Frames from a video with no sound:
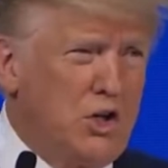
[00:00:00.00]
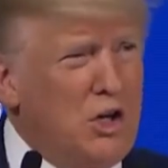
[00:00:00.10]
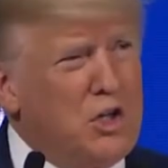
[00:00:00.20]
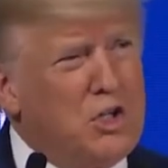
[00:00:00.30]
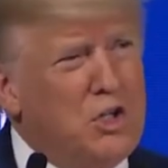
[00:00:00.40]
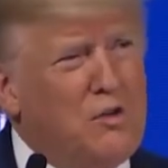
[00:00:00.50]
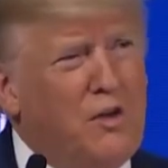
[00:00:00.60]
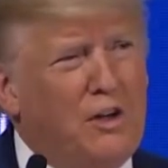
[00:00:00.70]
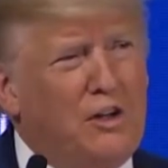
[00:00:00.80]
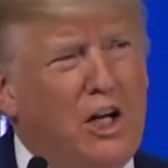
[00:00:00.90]

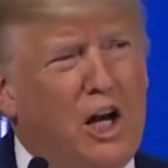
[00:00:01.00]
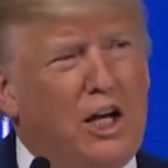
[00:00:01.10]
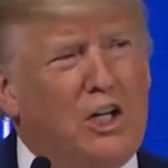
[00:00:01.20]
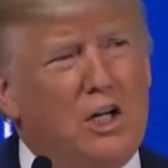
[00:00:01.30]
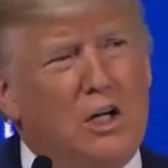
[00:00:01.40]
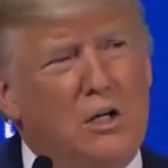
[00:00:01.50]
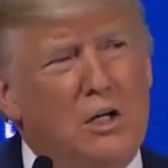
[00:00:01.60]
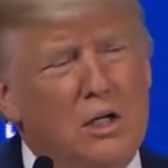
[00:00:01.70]
citizens felt neglected,